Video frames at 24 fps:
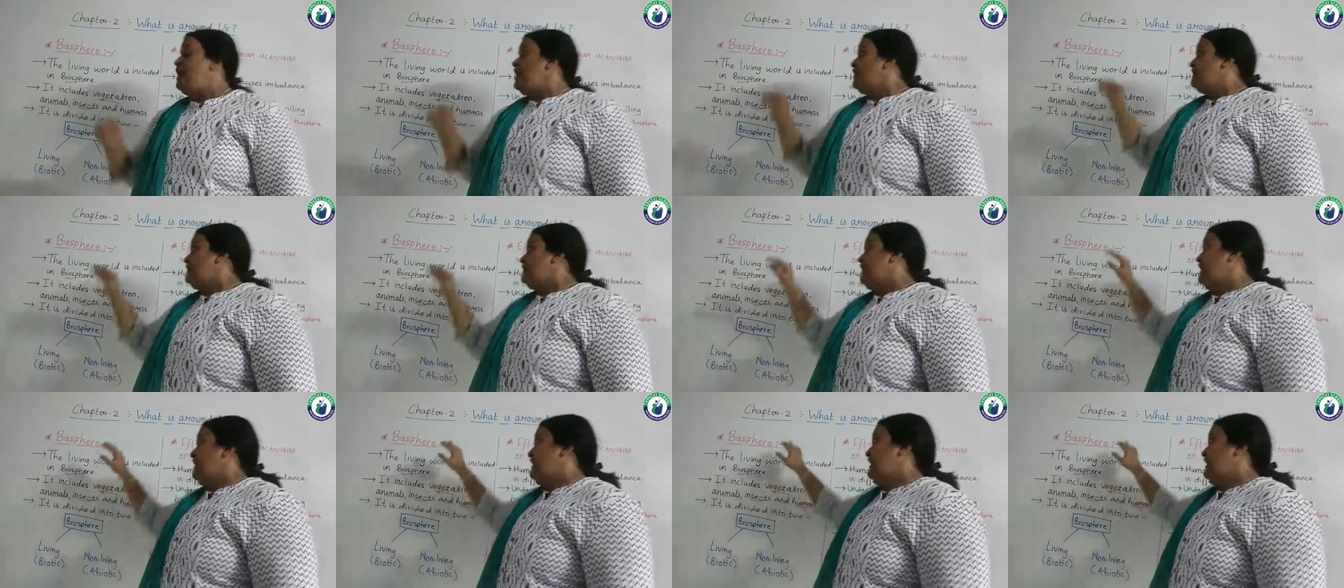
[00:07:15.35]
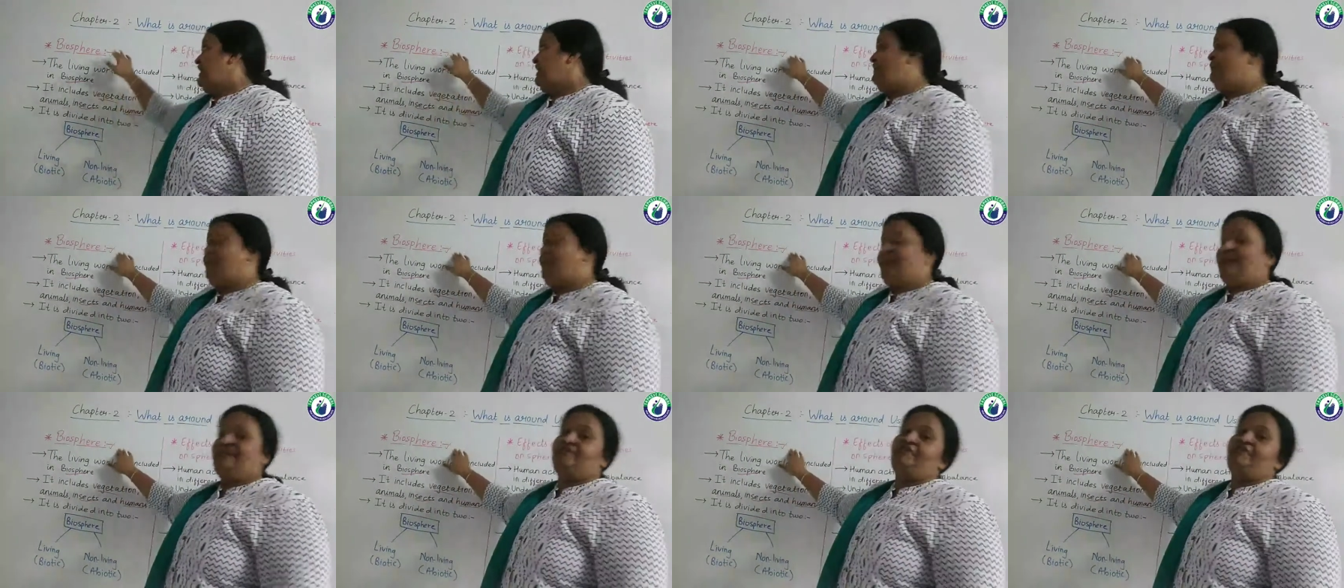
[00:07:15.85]
the
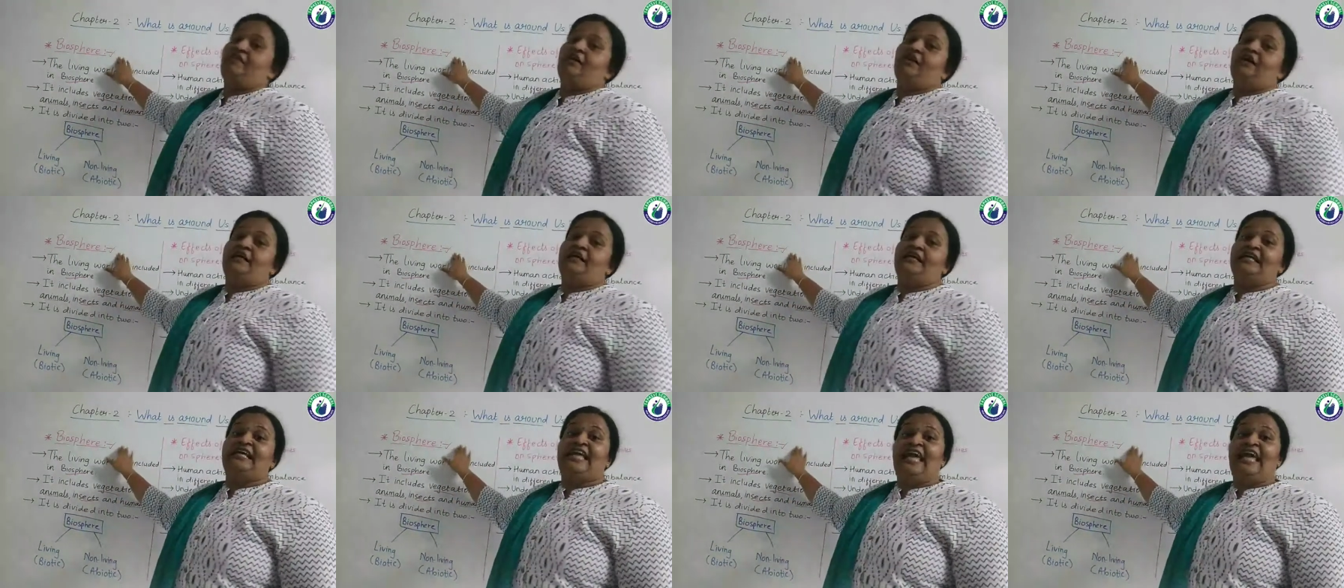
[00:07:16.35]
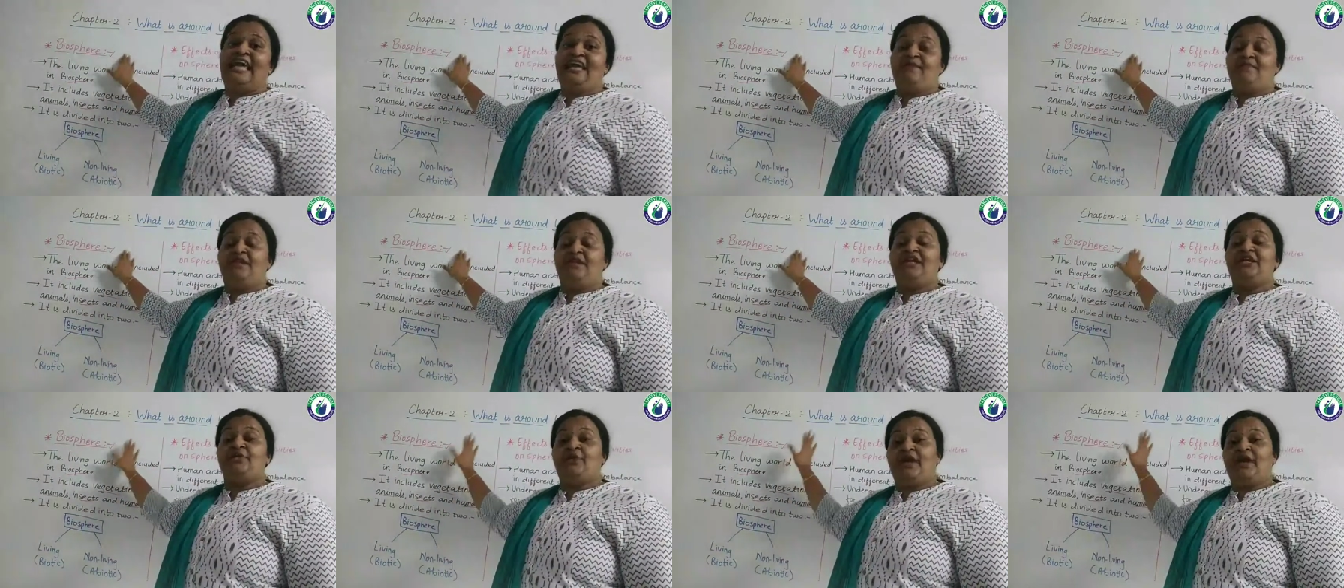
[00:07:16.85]
living world came
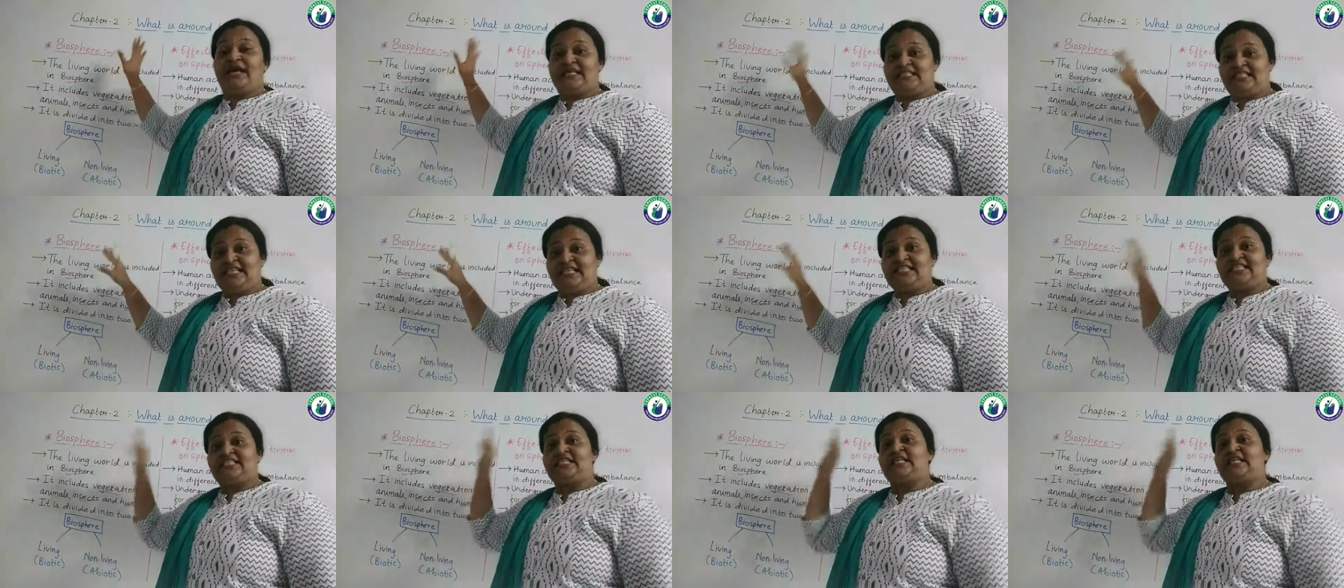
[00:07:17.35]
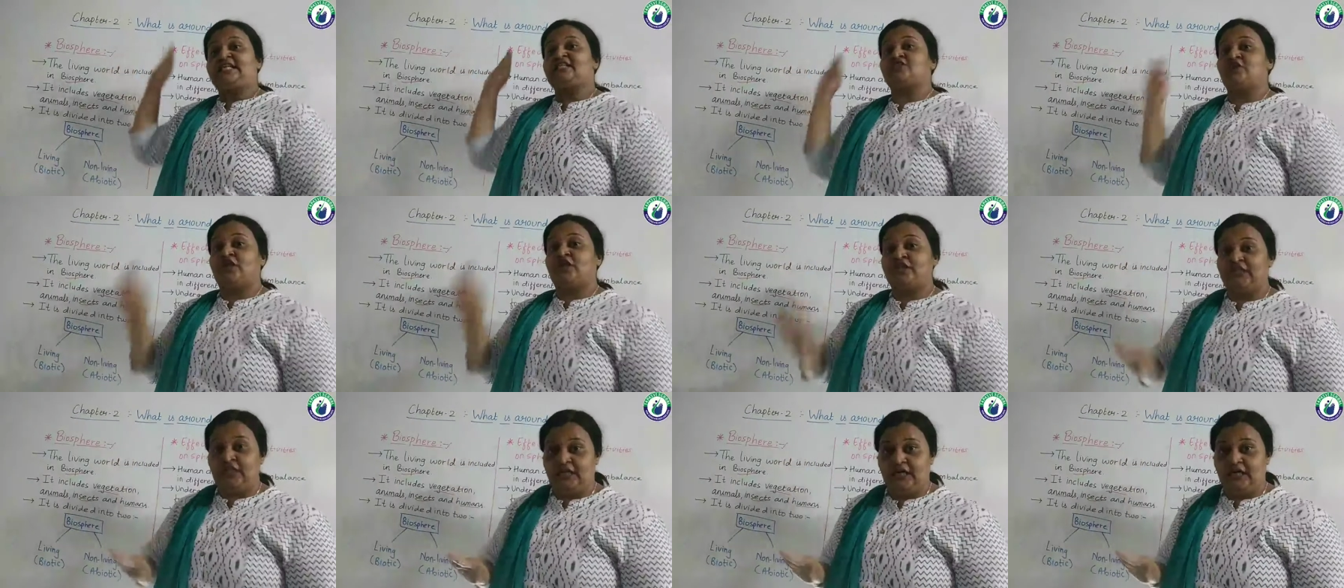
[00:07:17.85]
into existence
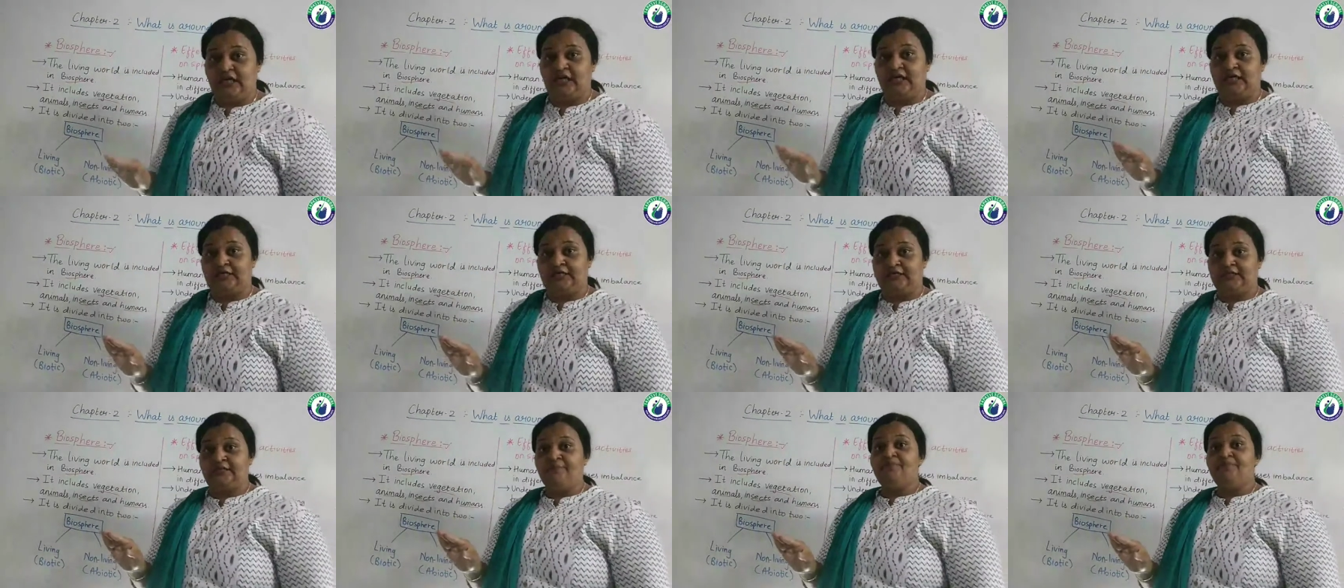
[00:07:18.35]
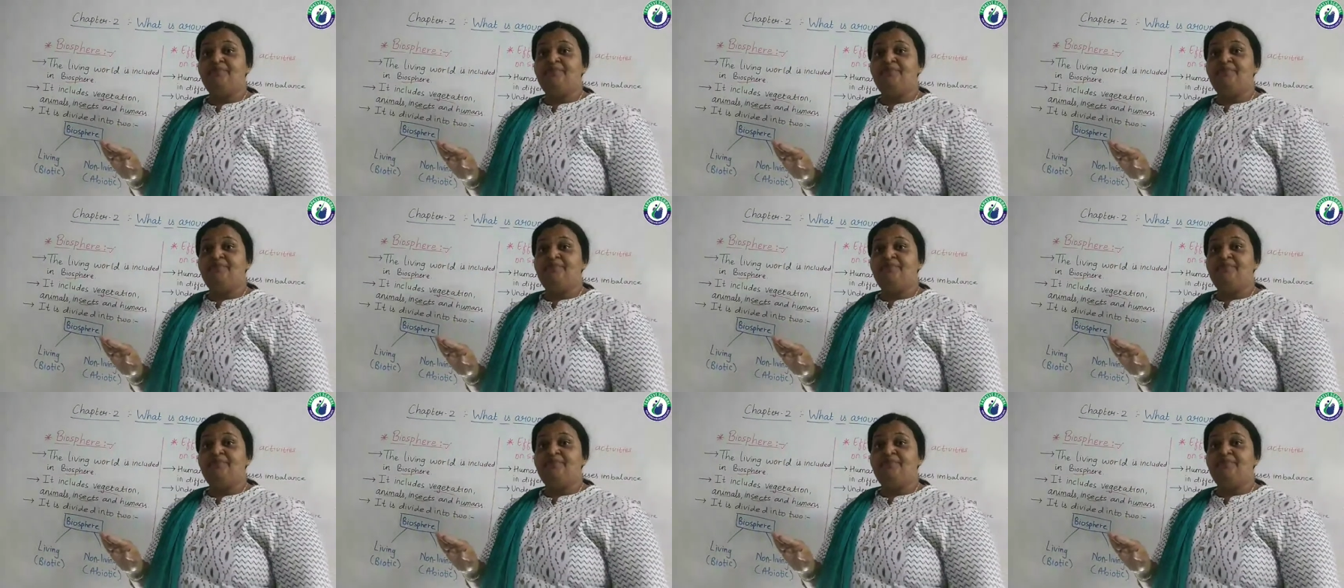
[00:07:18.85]
on the earth.